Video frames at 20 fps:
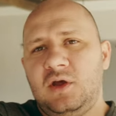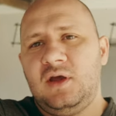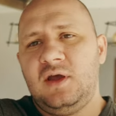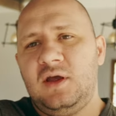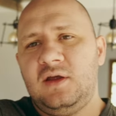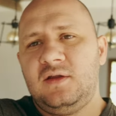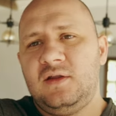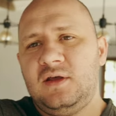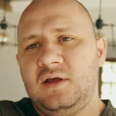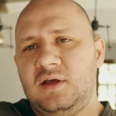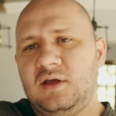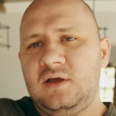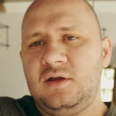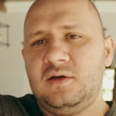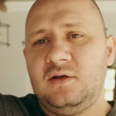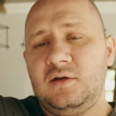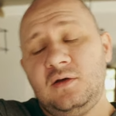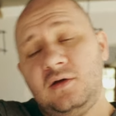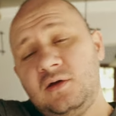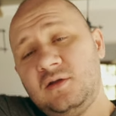And
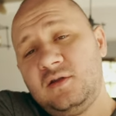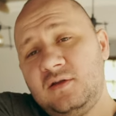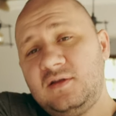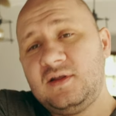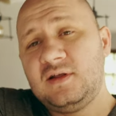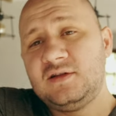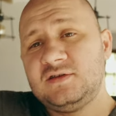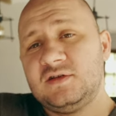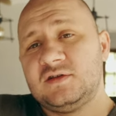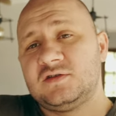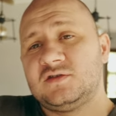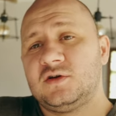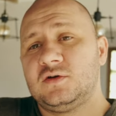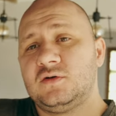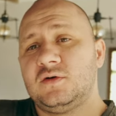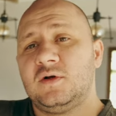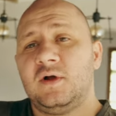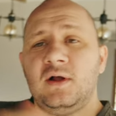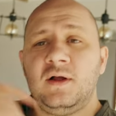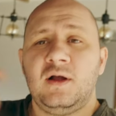then, and then that's it. So
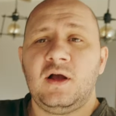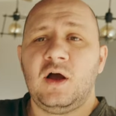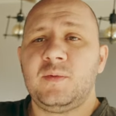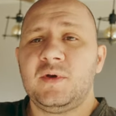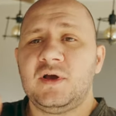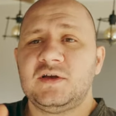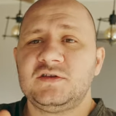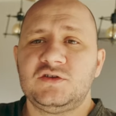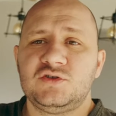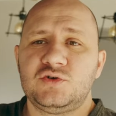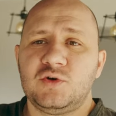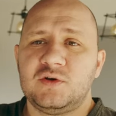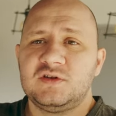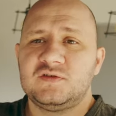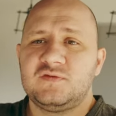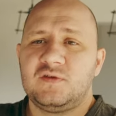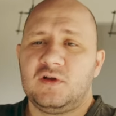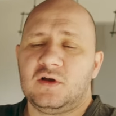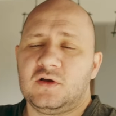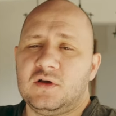hope you guys enjoy
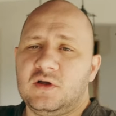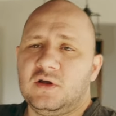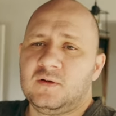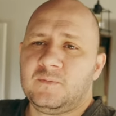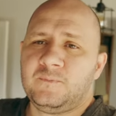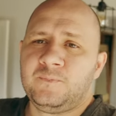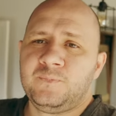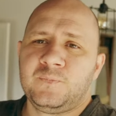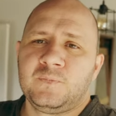this vlog.